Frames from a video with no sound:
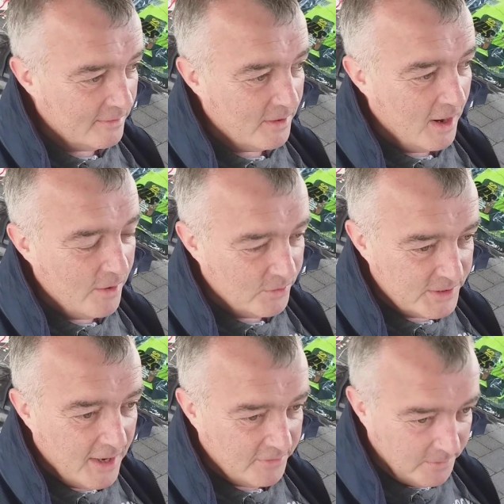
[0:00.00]
I wouldn't
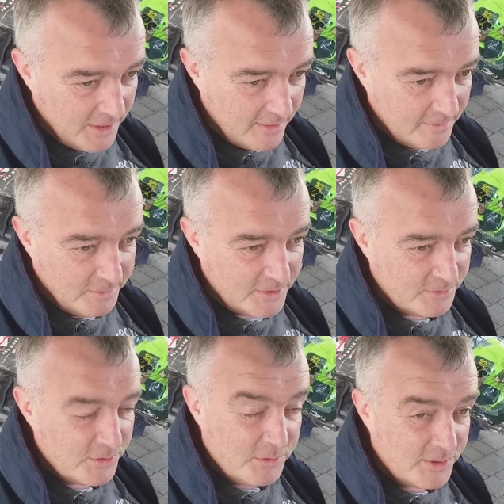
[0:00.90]
have them here, but
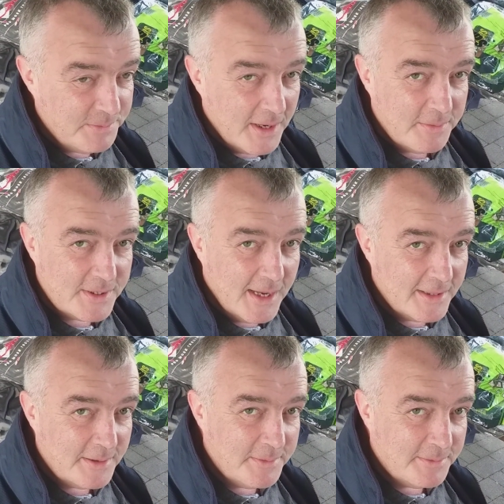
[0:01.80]
we would be able to get
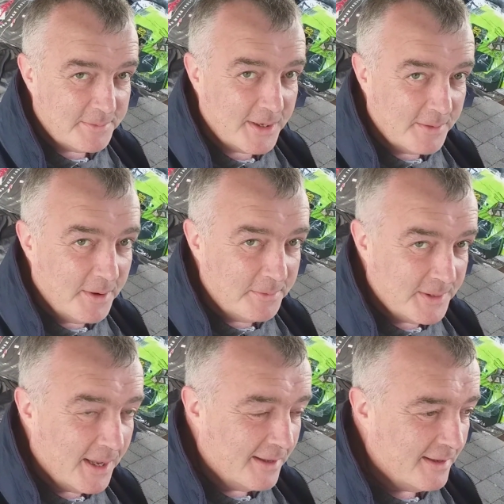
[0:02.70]
them and bring them up. Yeah.